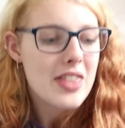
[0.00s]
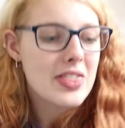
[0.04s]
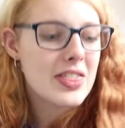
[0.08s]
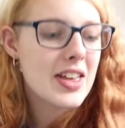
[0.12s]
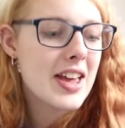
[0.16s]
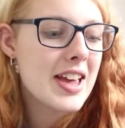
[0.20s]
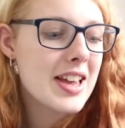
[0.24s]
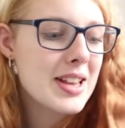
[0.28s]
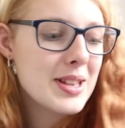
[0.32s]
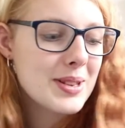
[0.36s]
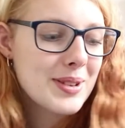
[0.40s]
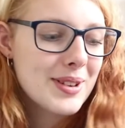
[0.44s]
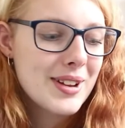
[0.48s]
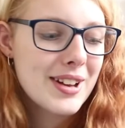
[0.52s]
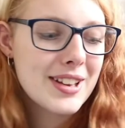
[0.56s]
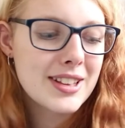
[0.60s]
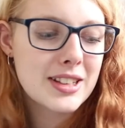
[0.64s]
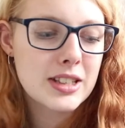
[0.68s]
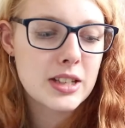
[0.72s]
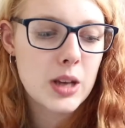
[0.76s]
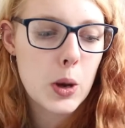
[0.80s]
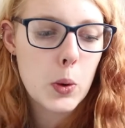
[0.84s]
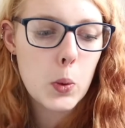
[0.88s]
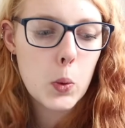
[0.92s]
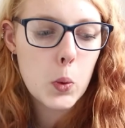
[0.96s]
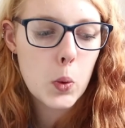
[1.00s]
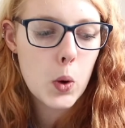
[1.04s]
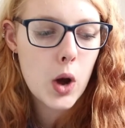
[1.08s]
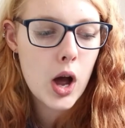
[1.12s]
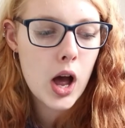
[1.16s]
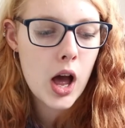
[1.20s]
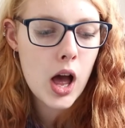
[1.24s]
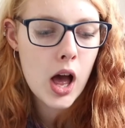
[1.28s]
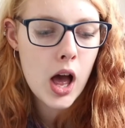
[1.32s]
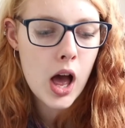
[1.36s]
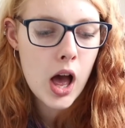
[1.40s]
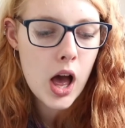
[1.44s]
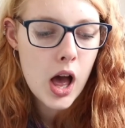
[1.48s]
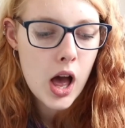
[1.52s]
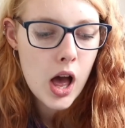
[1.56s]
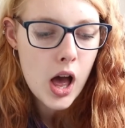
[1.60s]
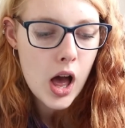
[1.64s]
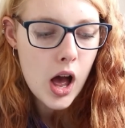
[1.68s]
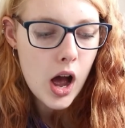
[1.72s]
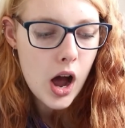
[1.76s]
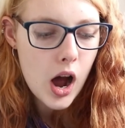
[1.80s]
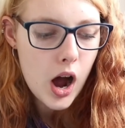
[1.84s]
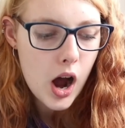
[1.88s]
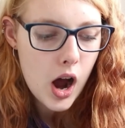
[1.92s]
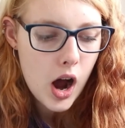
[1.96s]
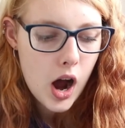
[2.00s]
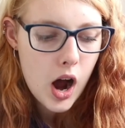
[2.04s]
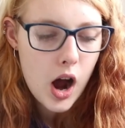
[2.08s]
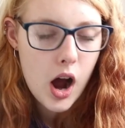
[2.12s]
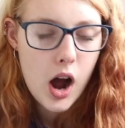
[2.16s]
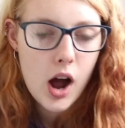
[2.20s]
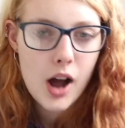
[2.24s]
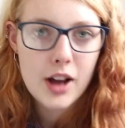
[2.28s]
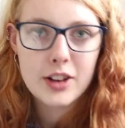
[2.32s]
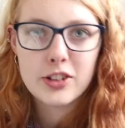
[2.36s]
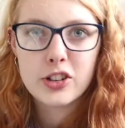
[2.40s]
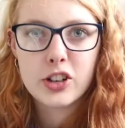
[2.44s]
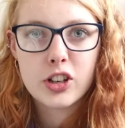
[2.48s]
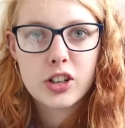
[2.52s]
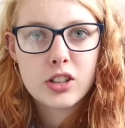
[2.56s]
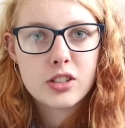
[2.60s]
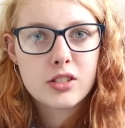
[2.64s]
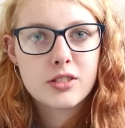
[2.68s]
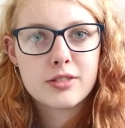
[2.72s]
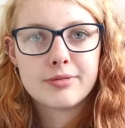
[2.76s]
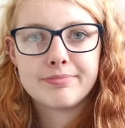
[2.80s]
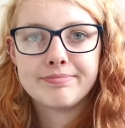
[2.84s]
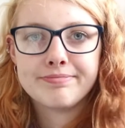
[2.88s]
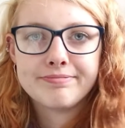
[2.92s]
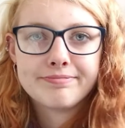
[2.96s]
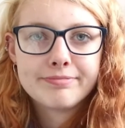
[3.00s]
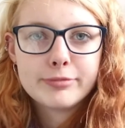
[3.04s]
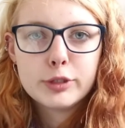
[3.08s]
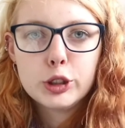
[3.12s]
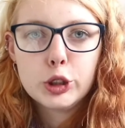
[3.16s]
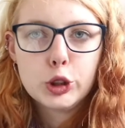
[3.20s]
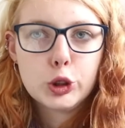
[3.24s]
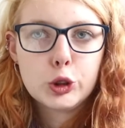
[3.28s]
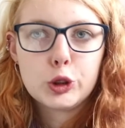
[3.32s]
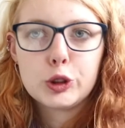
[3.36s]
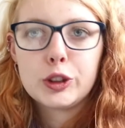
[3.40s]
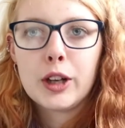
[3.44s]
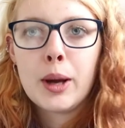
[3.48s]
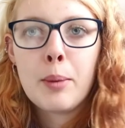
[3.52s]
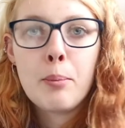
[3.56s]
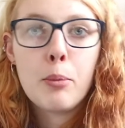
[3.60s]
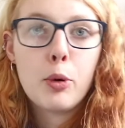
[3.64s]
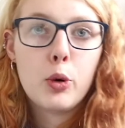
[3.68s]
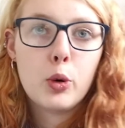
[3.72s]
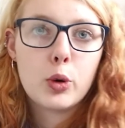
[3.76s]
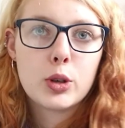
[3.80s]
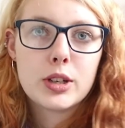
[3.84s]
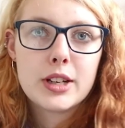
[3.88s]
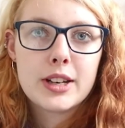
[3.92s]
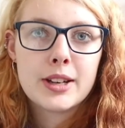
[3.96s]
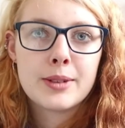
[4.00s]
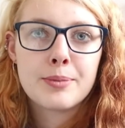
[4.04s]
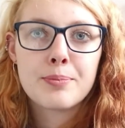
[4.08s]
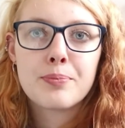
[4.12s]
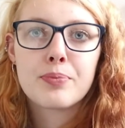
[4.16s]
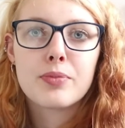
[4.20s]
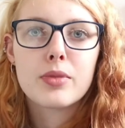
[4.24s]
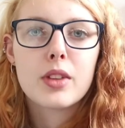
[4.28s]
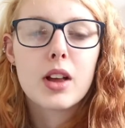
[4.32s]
then these ones were, I just saw it and bought it.